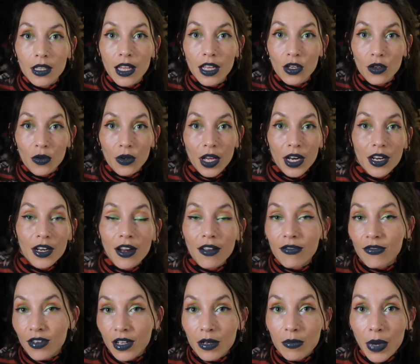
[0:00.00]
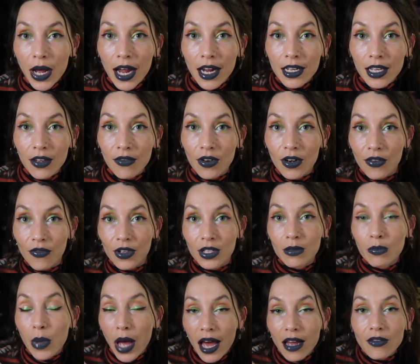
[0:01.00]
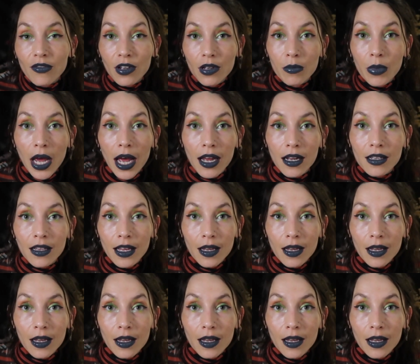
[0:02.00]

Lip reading: then you'll get enough feedback, even if it's bad feedback.